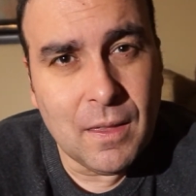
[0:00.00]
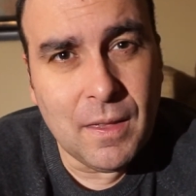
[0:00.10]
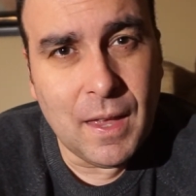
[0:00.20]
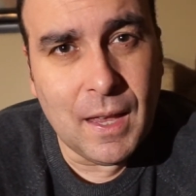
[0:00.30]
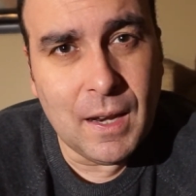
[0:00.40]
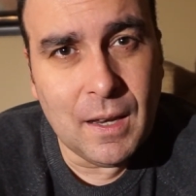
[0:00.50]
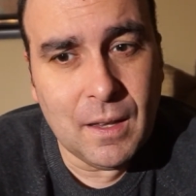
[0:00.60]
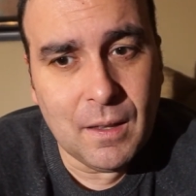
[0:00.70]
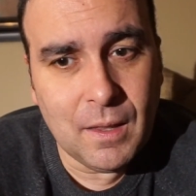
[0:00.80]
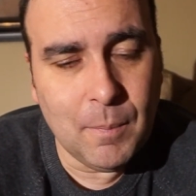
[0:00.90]
then
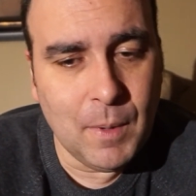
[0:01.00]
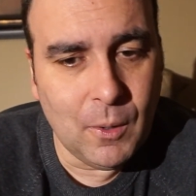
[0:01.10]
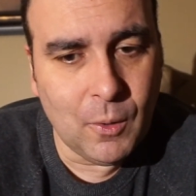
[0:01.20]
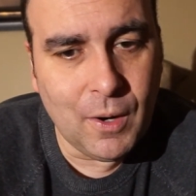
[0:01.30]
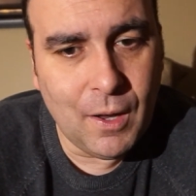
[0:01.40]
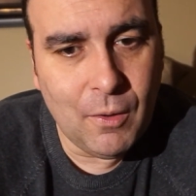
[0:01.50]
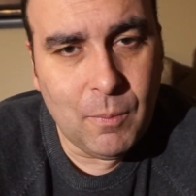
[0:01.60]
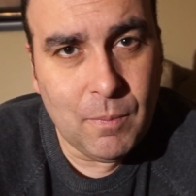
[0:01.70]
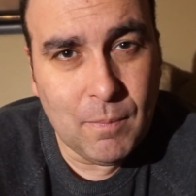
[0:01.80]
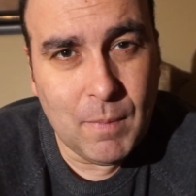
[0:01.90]
the middle ground
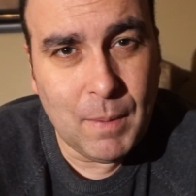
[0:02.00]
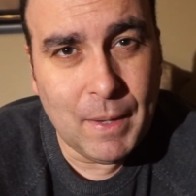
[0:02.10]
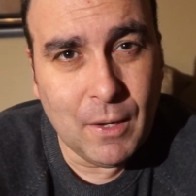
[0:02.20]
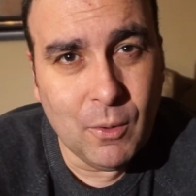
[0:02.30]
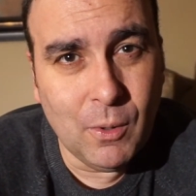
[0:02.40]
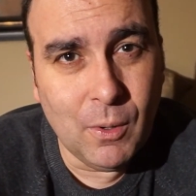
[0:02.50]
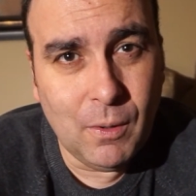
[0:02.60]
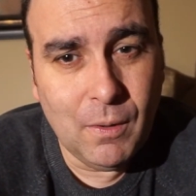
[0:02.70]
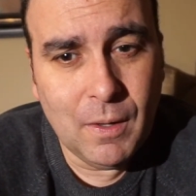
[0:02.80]
may be Google.